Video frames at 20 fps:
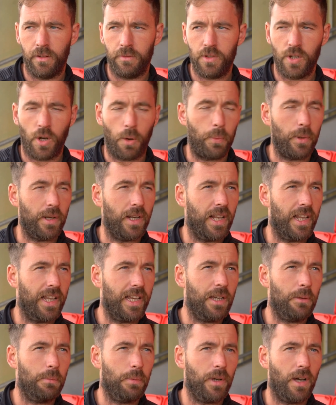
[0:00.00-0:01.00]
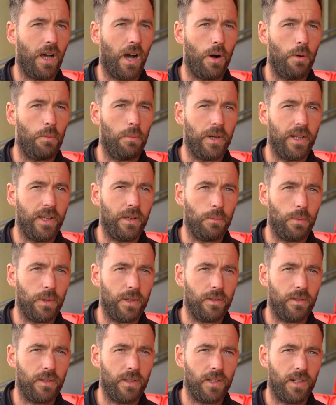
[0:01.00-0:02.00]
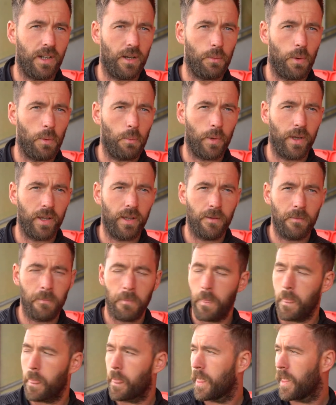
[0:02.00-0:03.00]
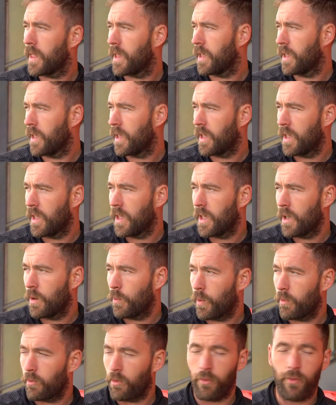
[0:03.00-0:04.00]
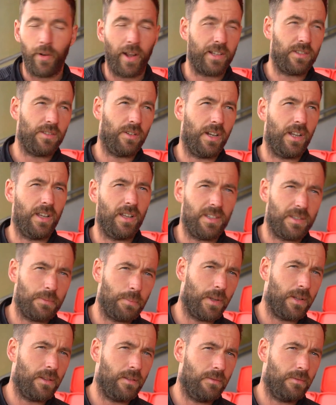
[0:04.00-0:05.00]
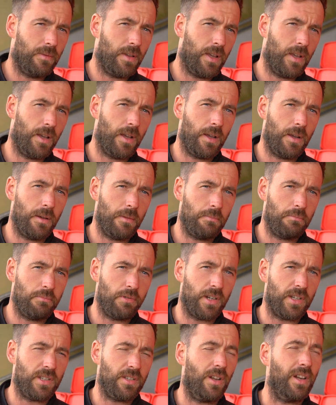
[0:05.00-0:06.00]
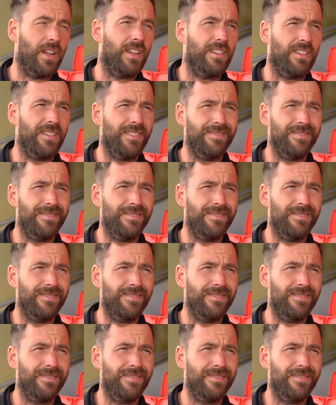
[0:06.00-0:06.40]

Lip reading: top in the league, but ultimately, when we reflect on it, it's been pretty solid.